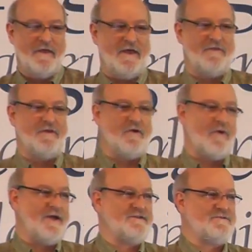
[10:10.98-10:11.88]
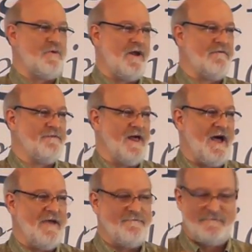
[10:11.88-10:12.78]
they get the great swat of
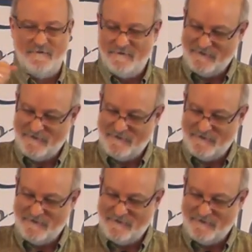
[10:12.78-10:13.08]
life,